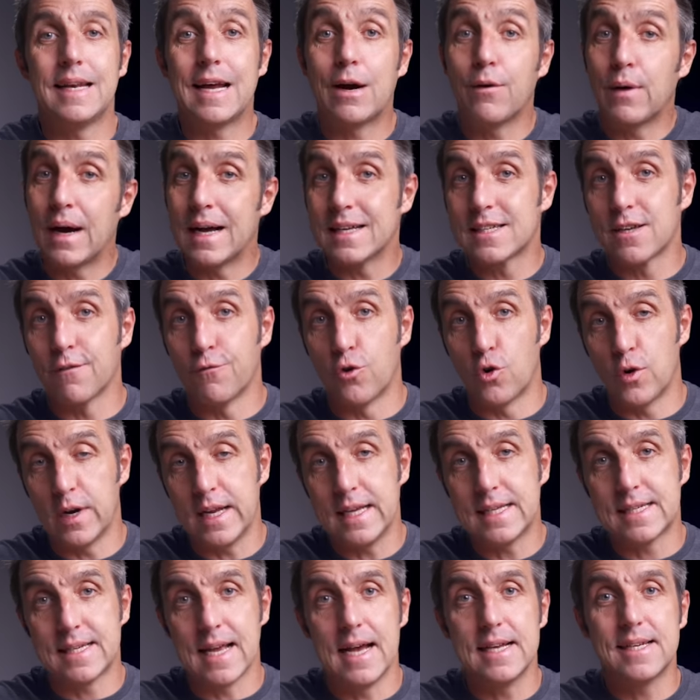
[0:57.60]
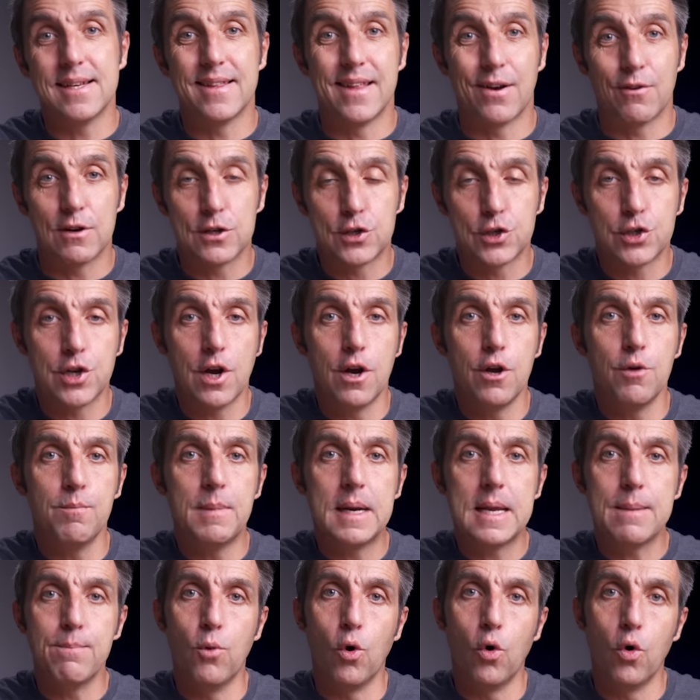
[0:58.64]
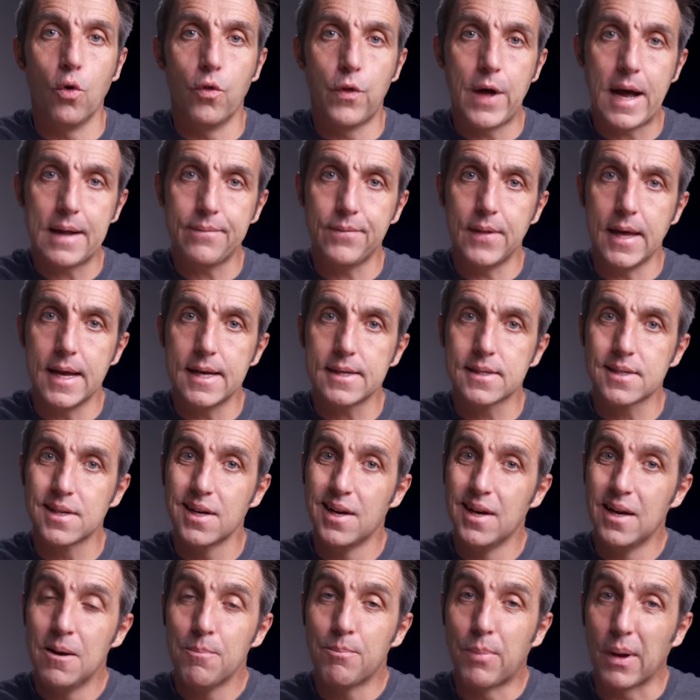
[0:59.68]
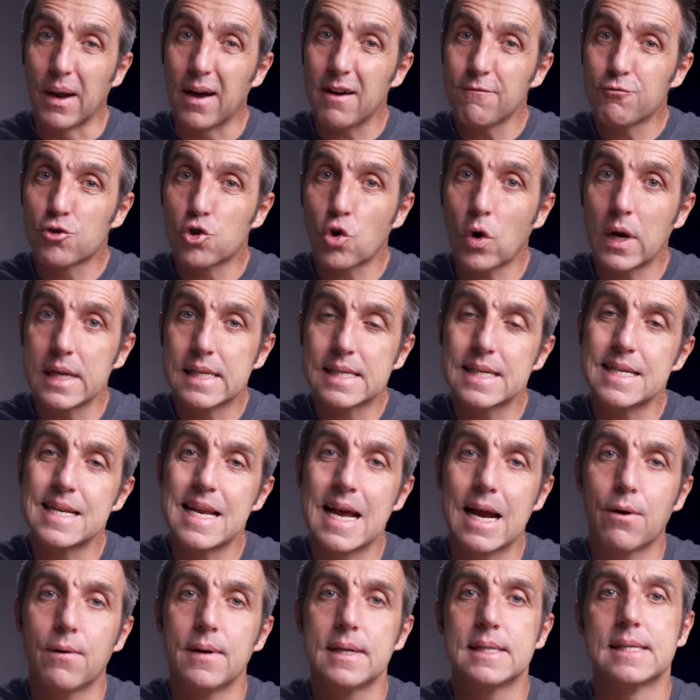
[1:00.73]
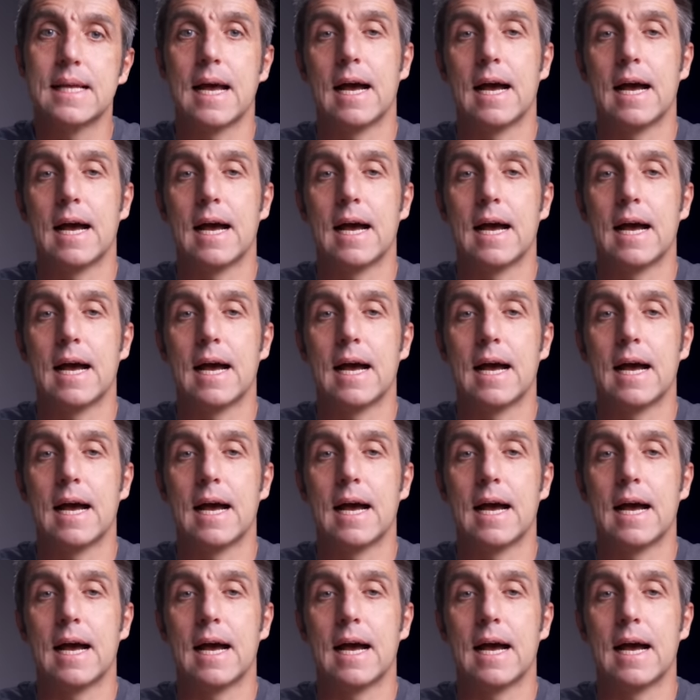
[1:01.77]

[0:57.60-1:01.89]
Now, as I've already said, there are so many more than this, but I've tried to narrow it